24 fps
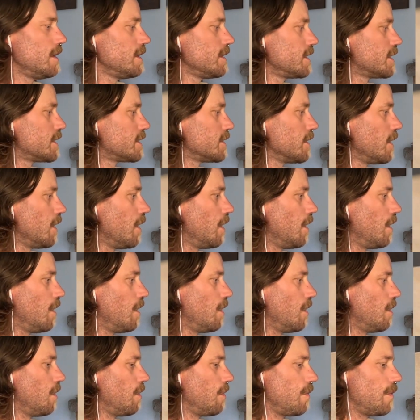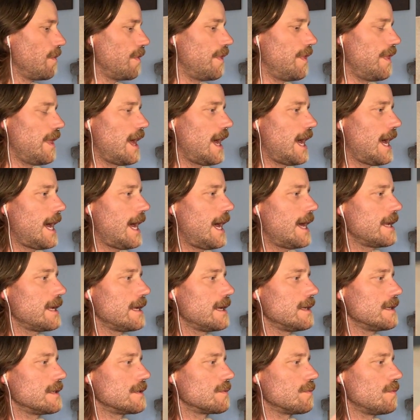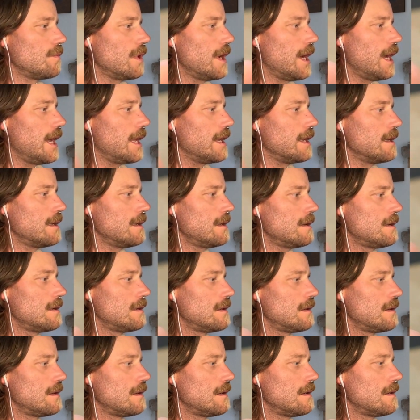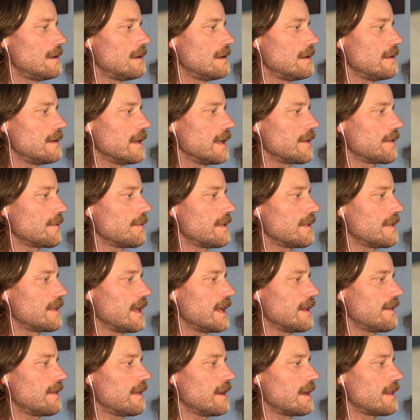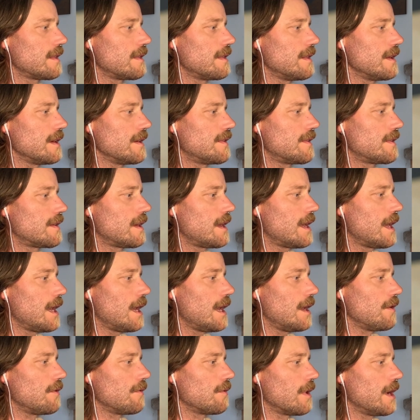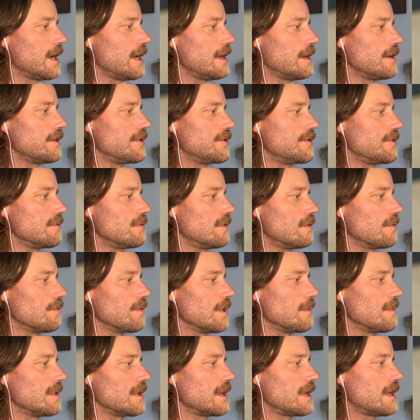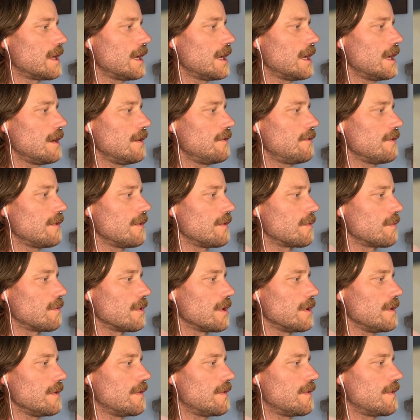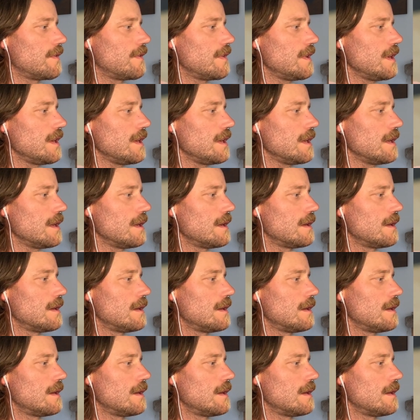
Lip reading: So that is when, that's like this cage, right? A dual ribbon cage is where you see